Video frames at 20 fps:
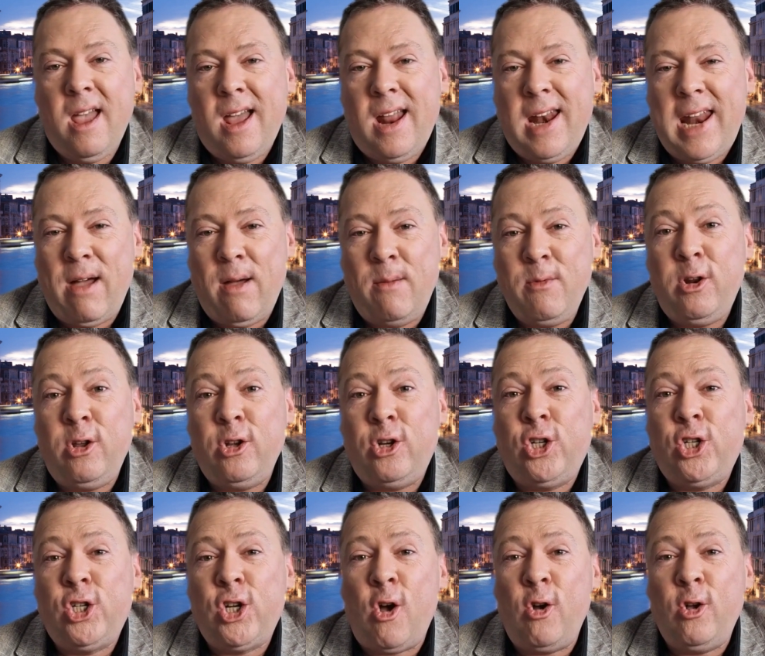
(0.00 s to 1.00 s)
Now, I'm going to
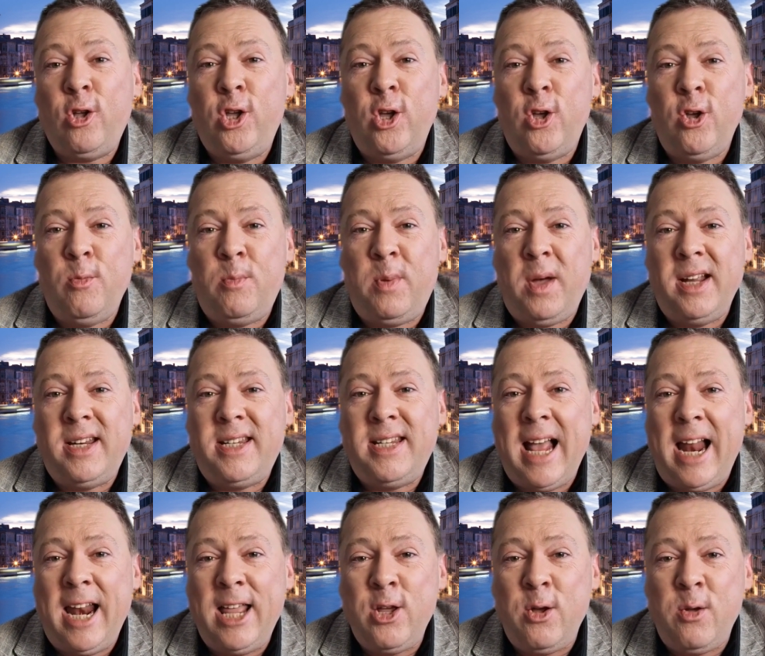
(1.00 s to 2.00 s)
shock you by
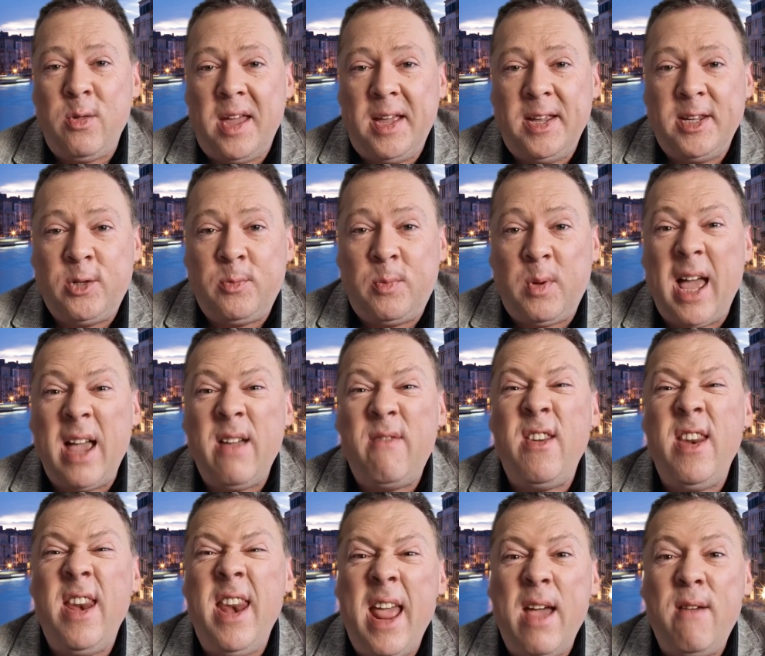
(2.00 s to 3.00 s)
telling you this, but I've
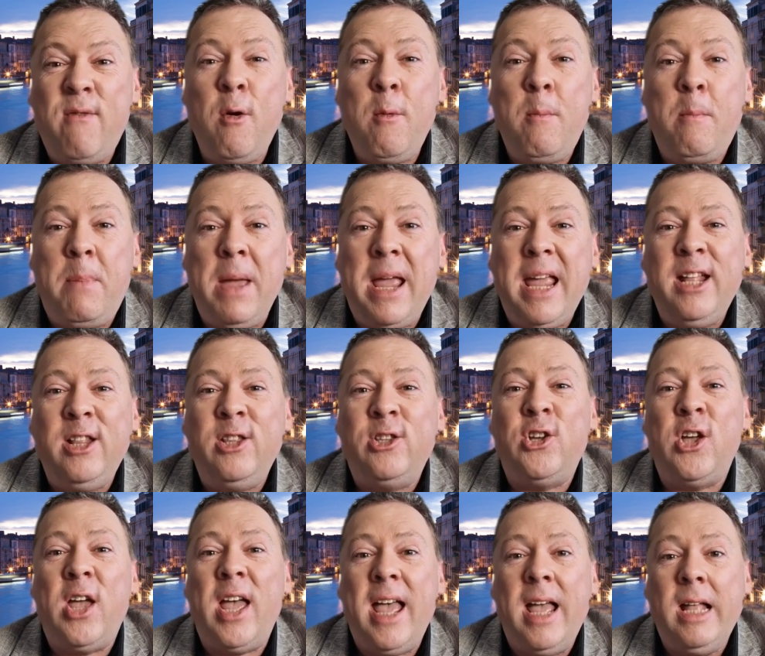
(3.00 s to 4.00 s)
never been
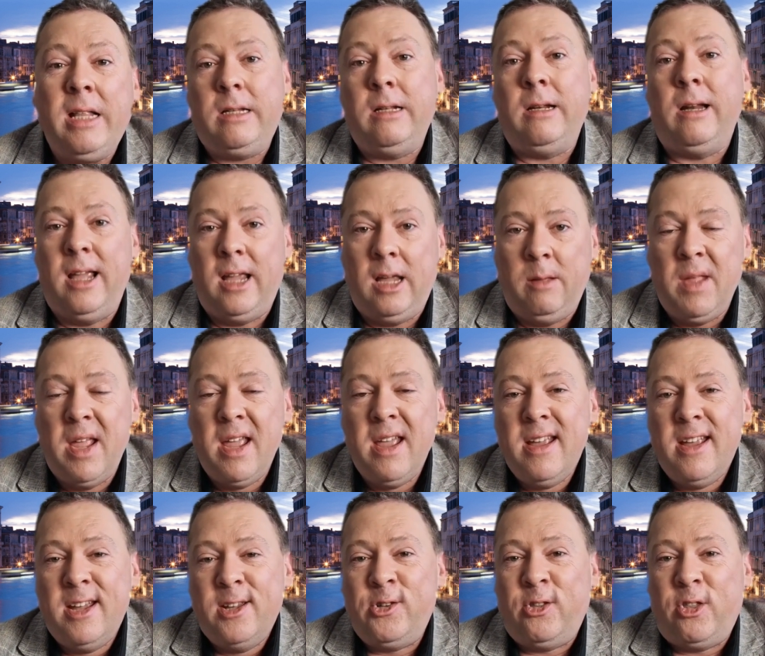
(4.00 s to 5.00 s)
to Italy.
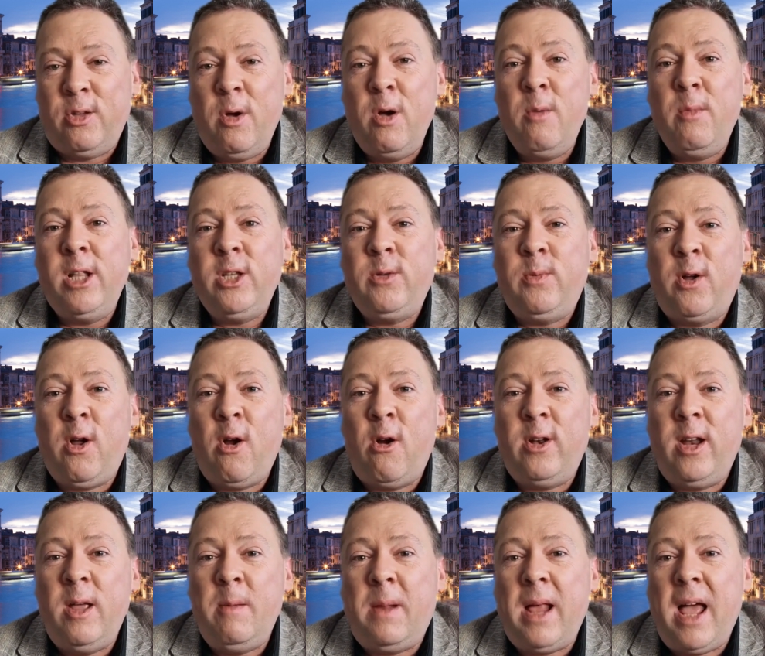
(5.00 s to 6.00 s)
So at the moment, we're
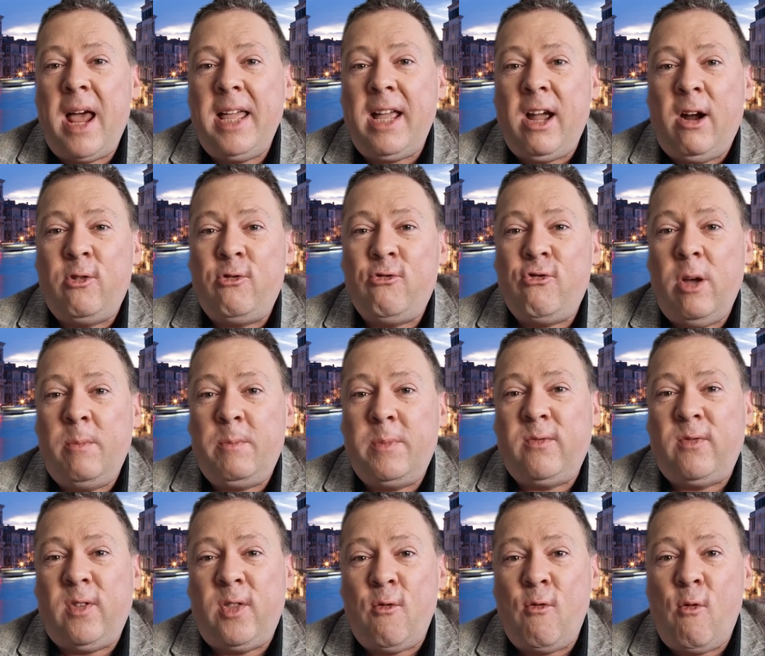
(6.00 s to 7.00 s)
currently planning our trips
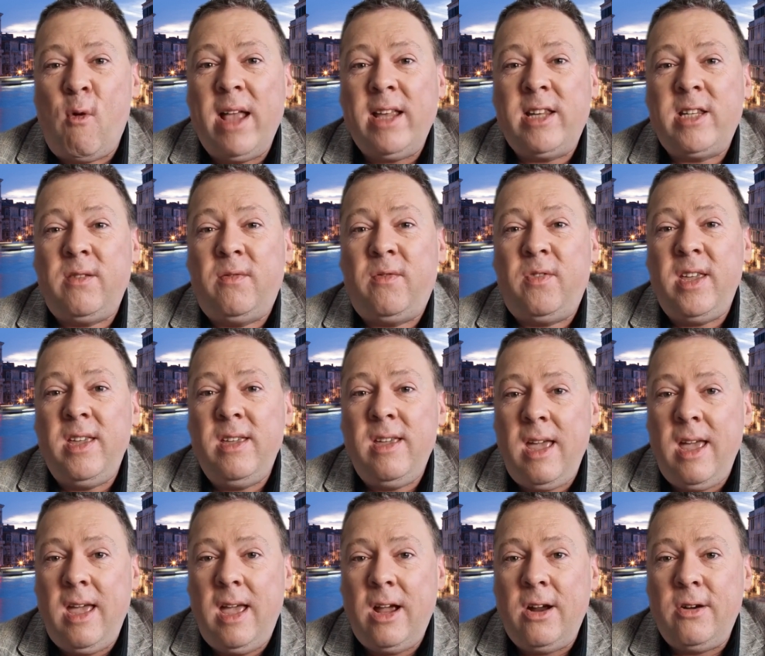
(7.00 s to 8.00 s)
for the rest of the
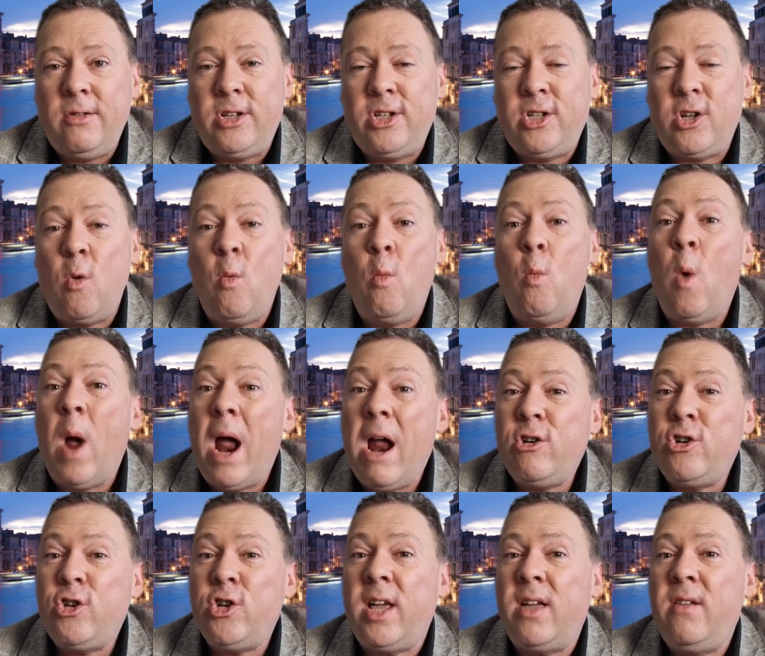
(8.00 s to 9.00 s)
year. So where
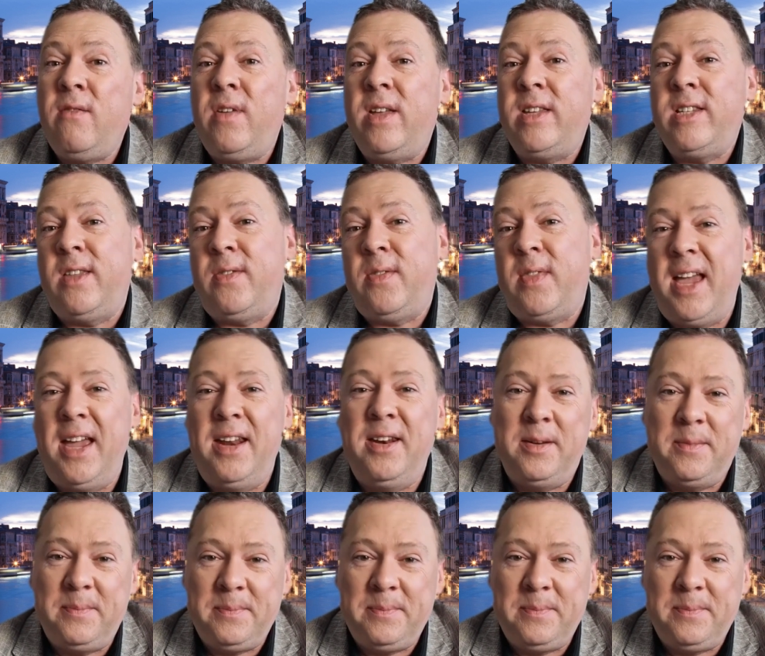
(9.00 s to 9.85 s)
should I visit then?